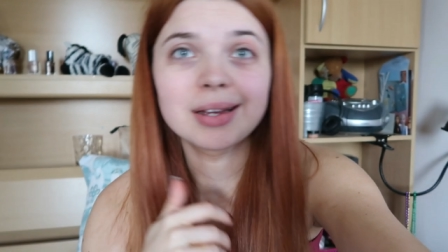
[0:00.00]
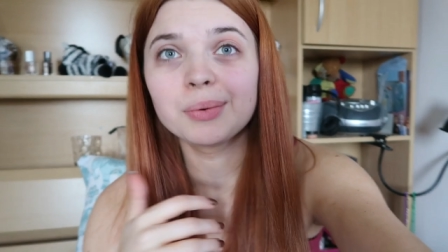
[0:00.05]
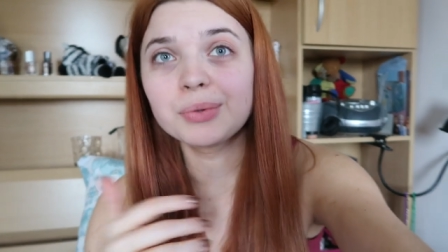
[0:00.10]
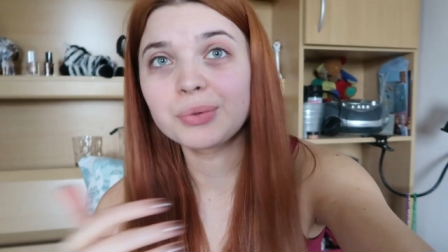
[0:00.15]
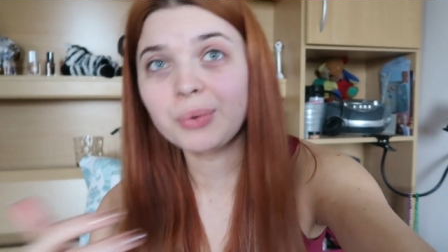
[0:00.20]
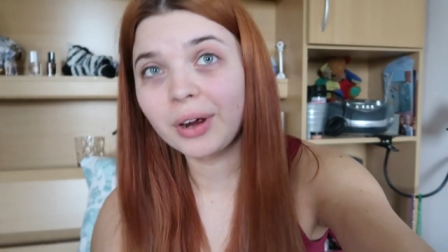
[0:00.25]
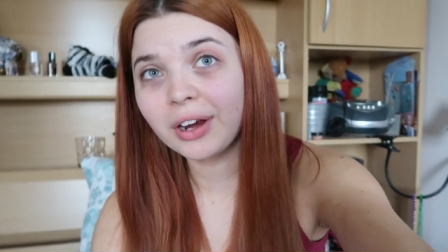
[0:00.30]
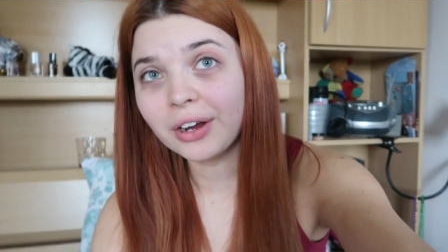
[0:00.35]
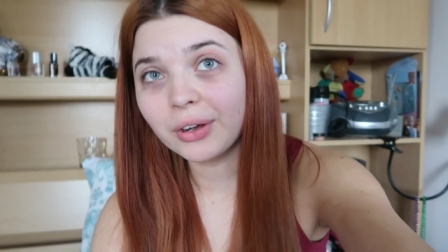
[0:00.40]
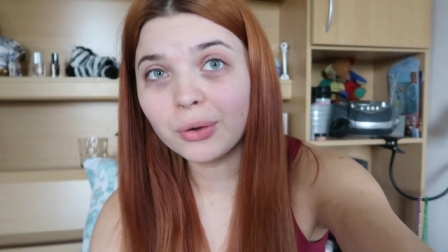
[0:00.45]
I was
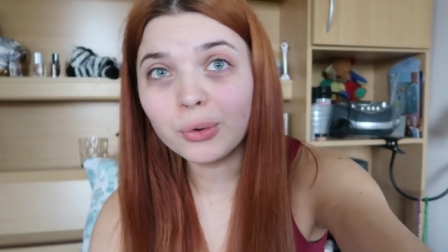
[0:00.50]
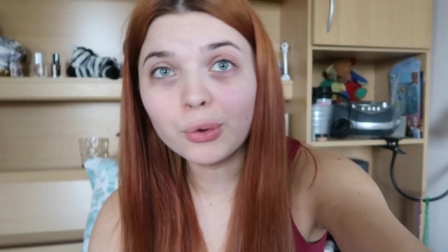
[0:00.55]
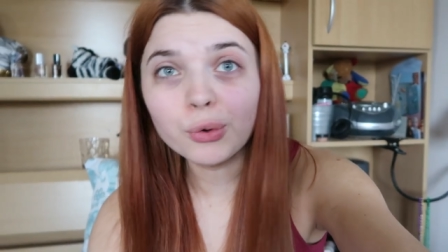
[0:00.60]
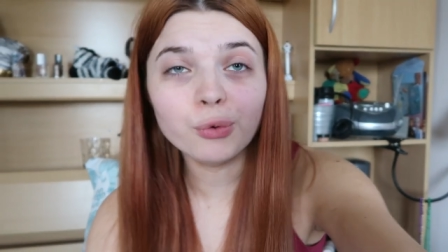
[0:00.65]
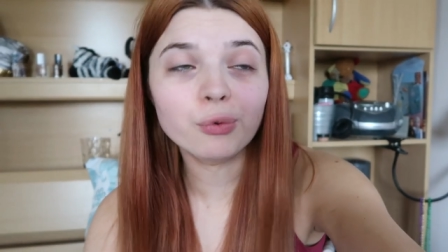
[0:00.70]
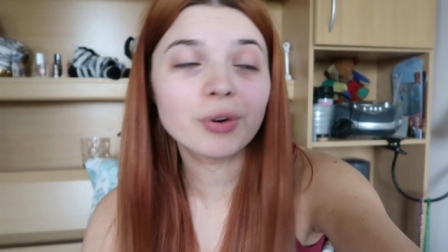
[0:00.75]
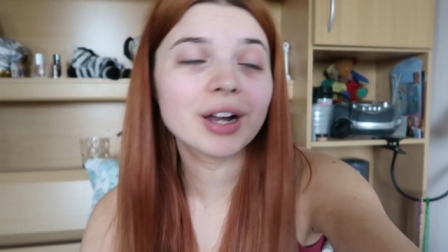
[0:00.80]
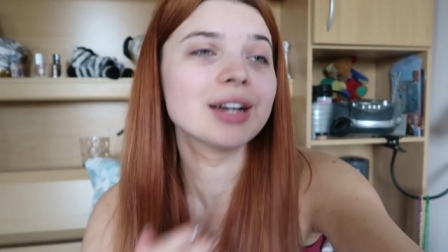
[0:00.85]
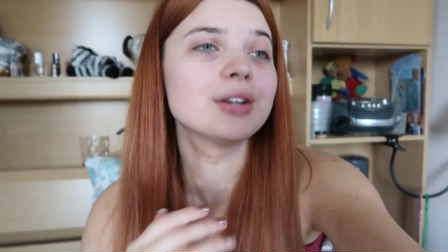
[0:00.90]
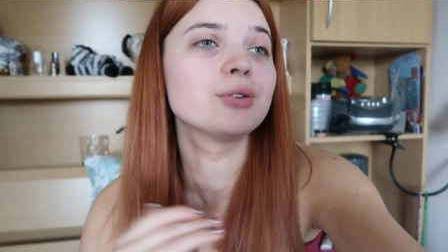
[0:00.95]
wearing
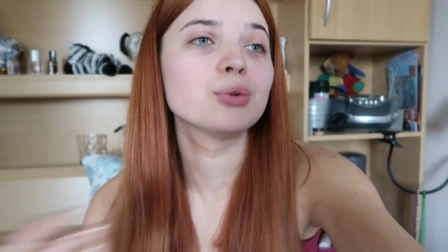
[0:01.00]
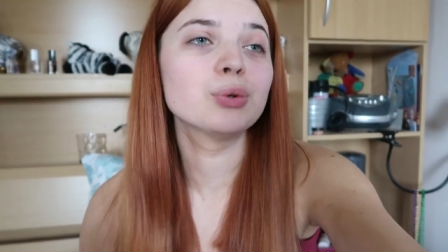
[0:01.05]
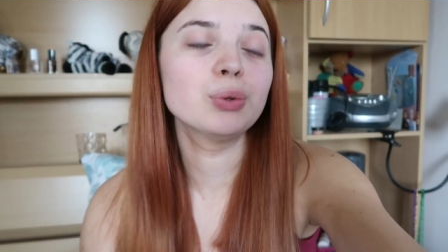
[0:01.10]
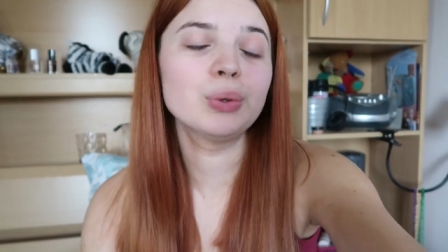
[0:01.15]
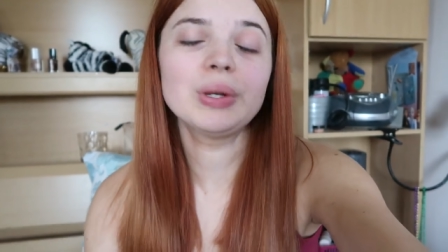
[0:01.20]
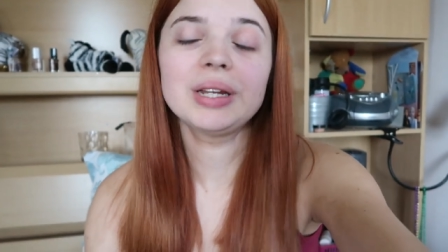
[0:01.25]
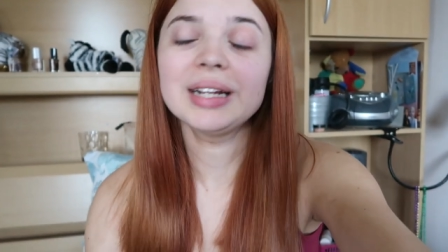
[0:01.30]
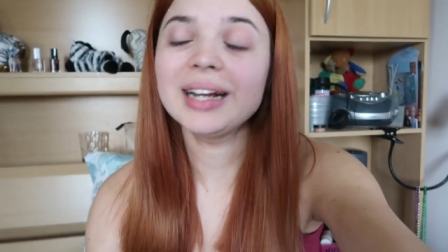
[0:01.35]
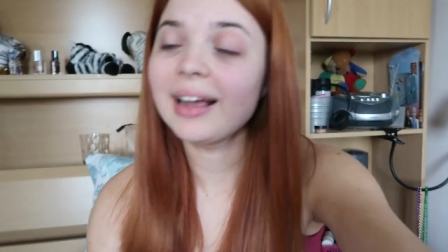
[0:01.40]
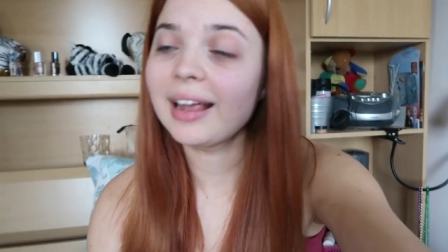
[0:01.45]
all red
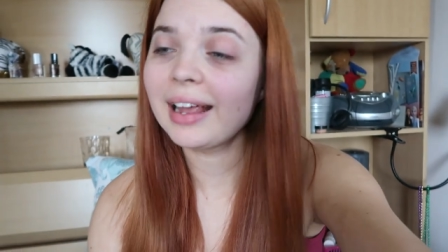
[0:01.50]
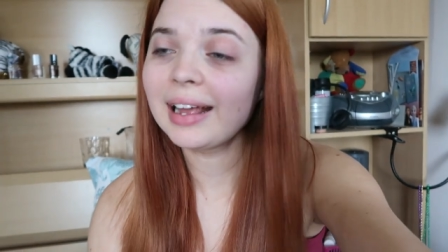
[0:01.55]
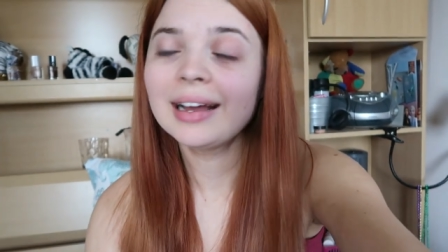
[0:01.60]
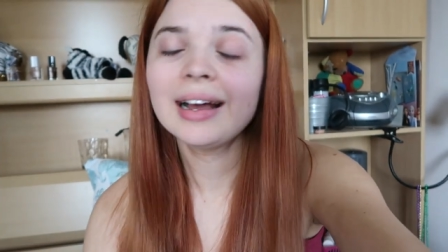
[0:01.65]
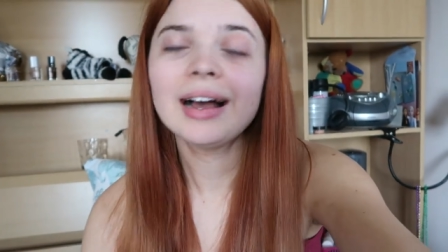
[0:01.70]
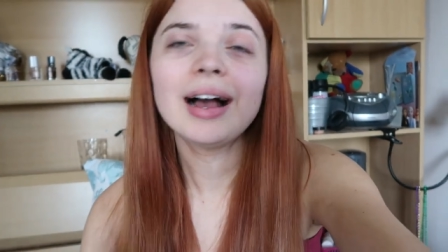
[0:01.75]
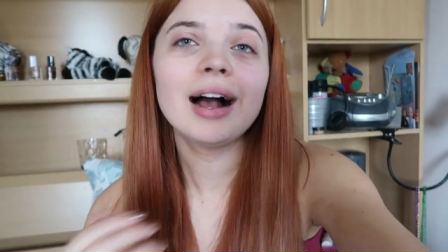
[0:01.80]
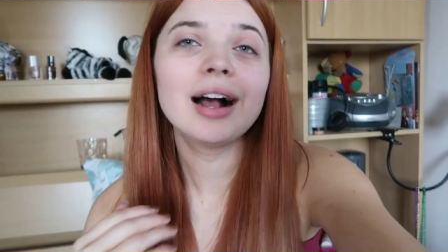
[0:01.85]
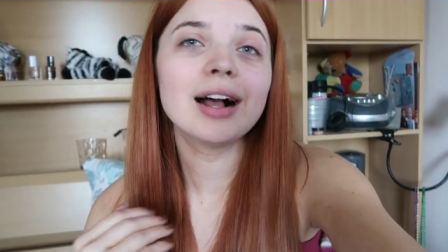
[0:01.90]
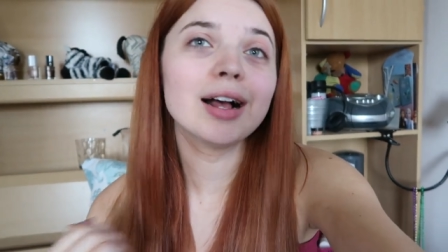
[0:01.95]
all day,
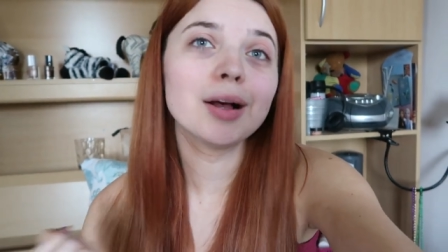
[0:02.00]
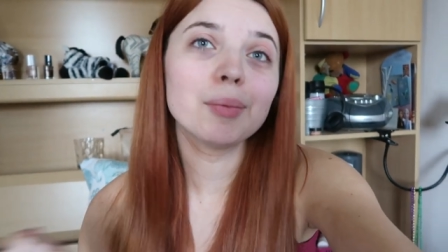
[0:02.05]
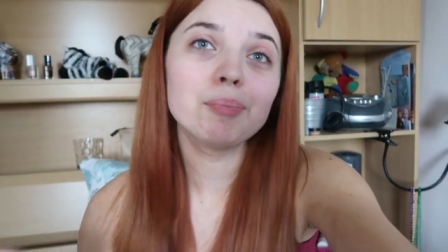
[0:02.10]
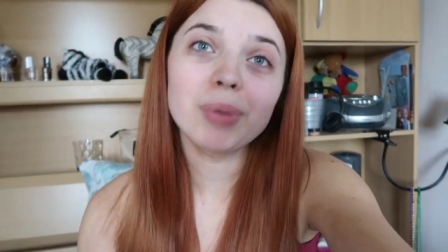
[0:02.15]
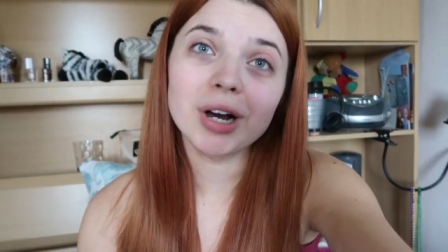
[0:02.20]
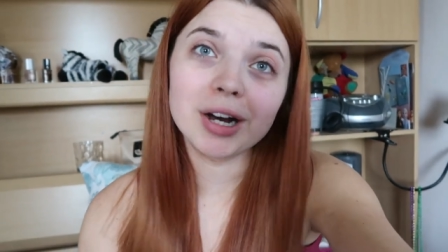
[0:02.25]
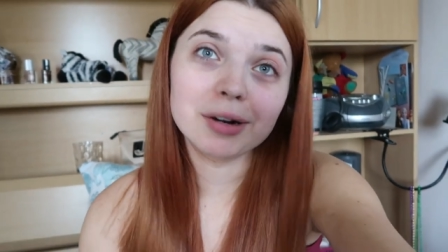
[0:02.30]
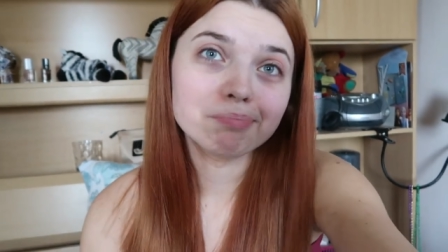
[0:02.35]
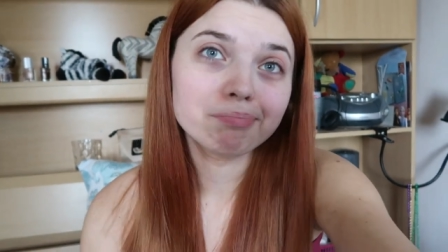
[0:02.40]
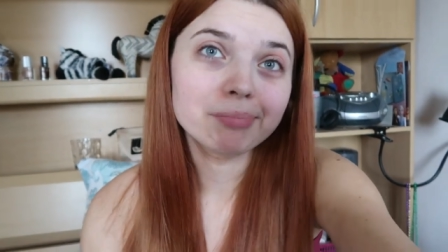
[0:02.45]

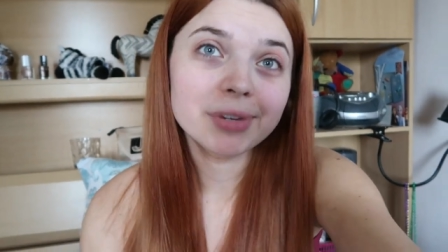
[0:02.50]
but